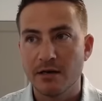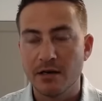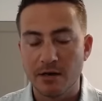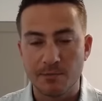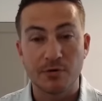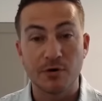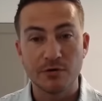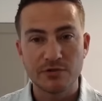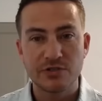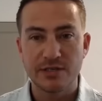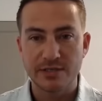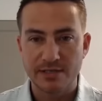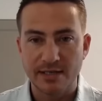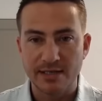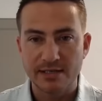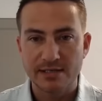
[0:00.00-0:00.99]

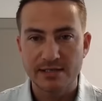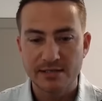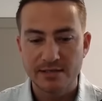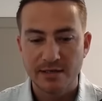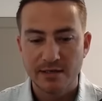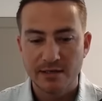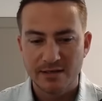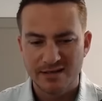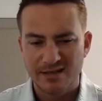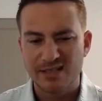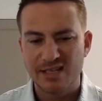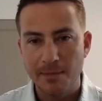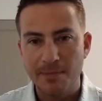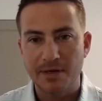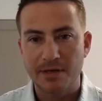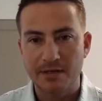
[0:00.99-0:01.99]
approaches this
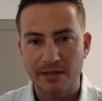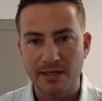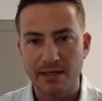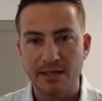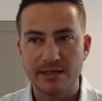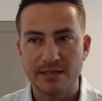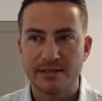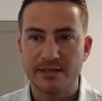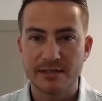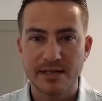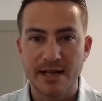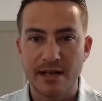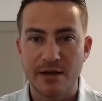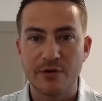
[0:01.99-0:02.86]
typically is to say,